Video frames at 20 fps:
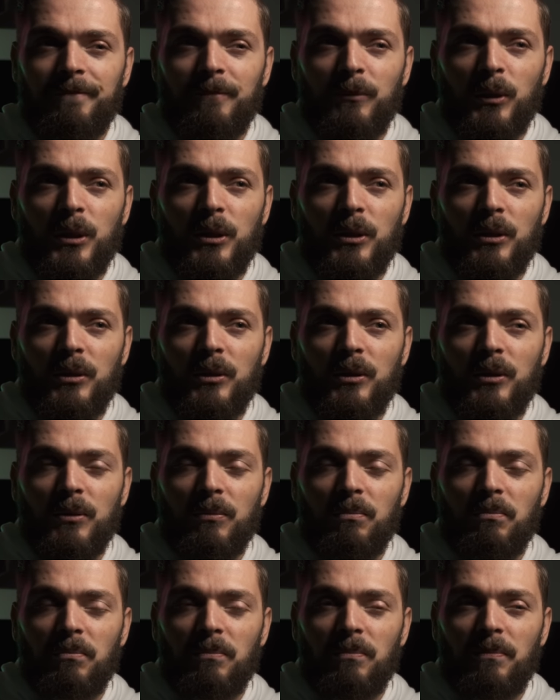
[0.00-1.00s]
which is,
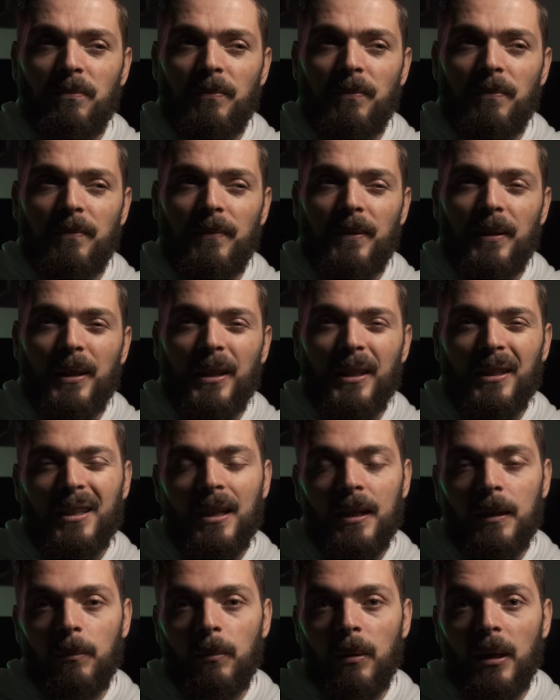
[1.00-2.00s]
it's
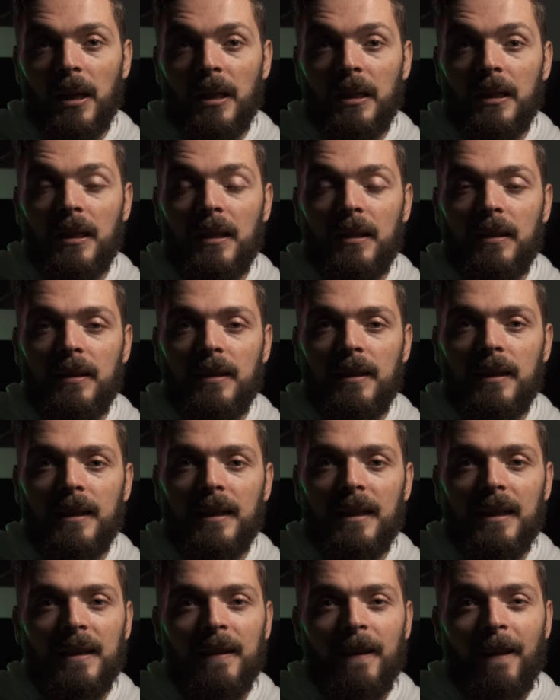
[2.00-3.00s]
kind of bad.
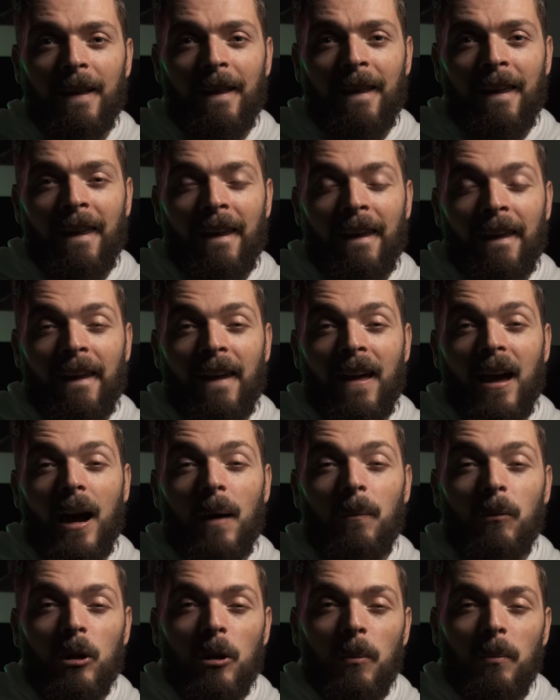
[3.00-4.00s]

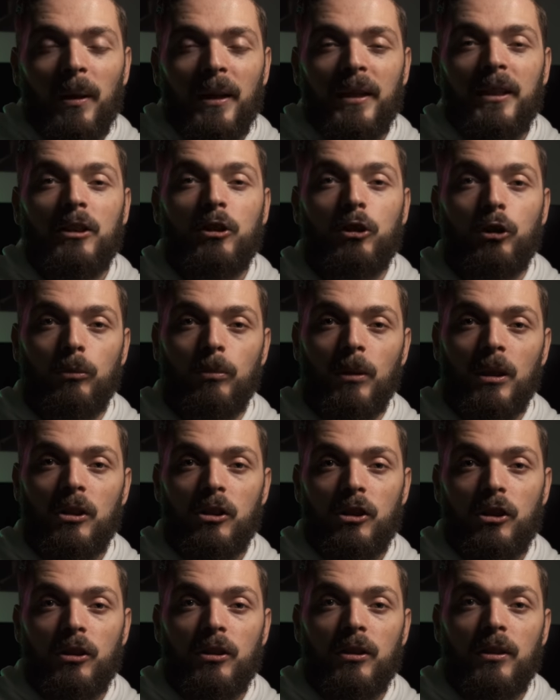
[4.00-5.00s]
I'm not complaining too
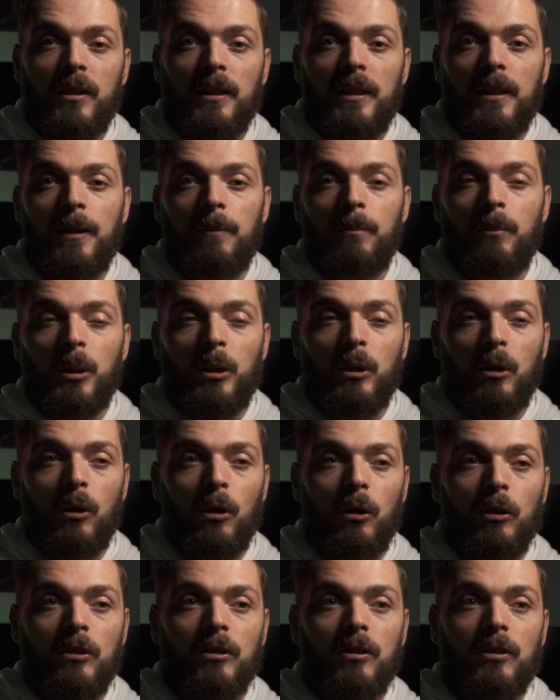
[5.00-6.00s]
much,
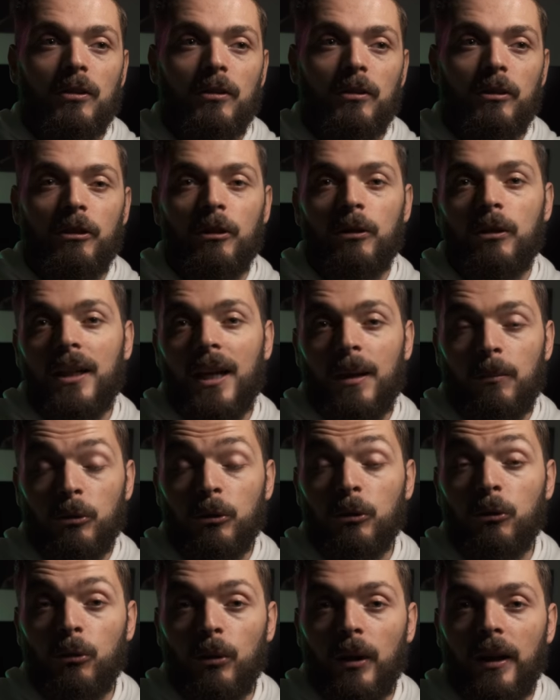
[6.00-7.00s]
because you know, the
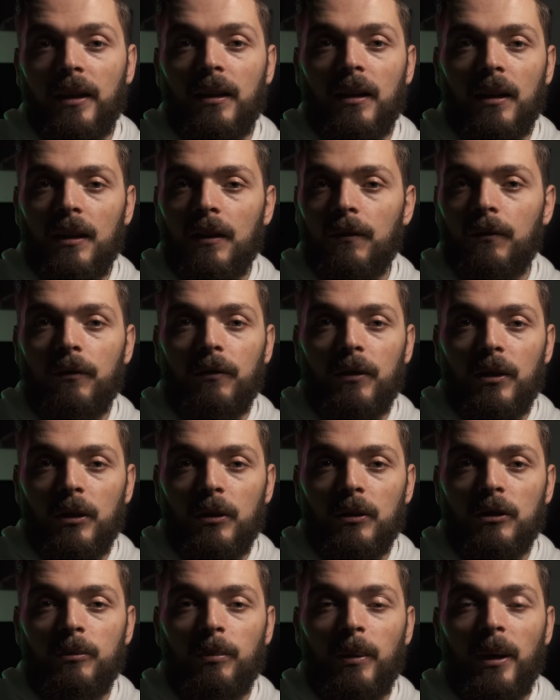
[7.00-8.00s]
camera's great, I love the
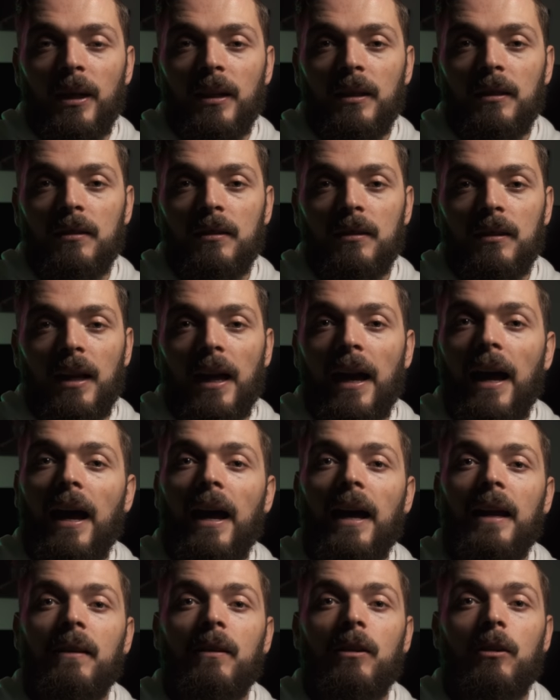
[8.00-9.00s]
video specs,
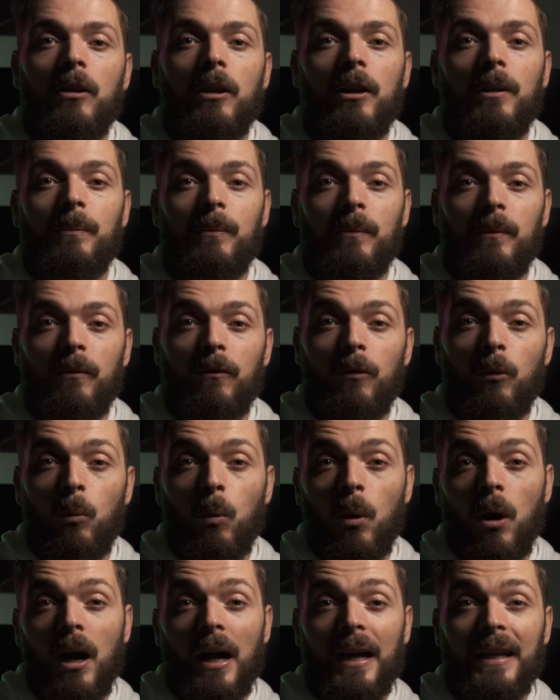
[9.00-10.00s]
and for
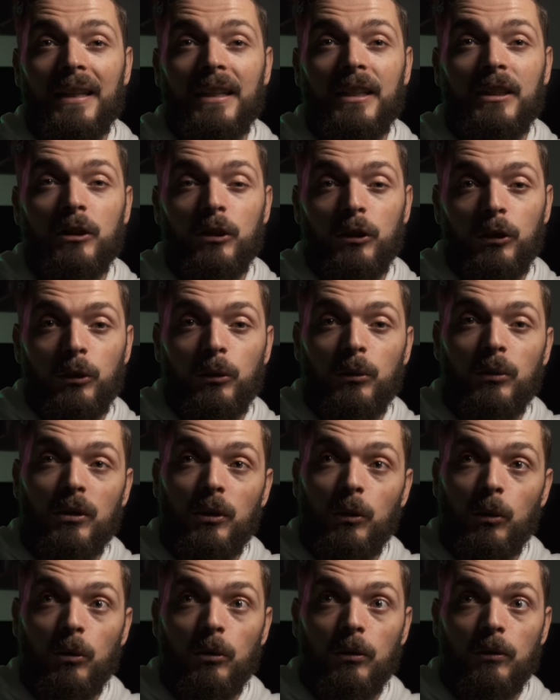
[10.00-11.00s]
what I need to use
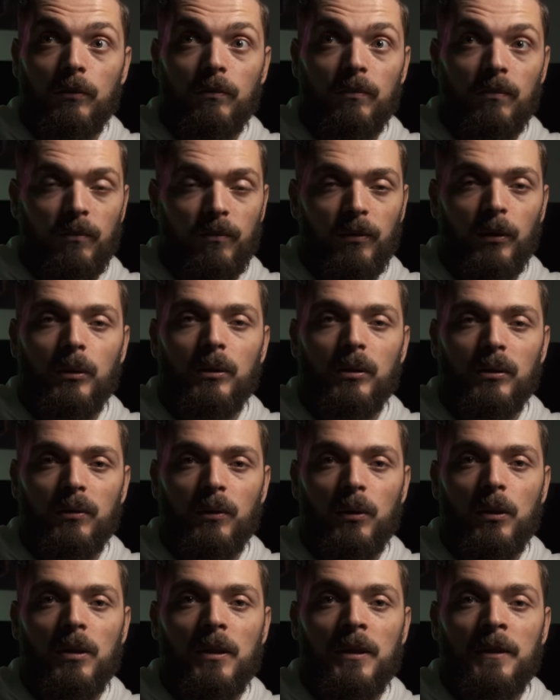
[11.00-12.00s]
the autofocus
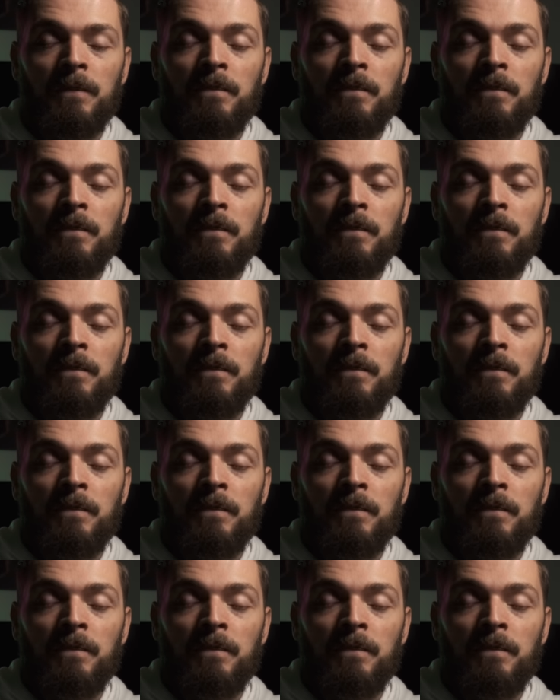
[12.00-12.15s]
for,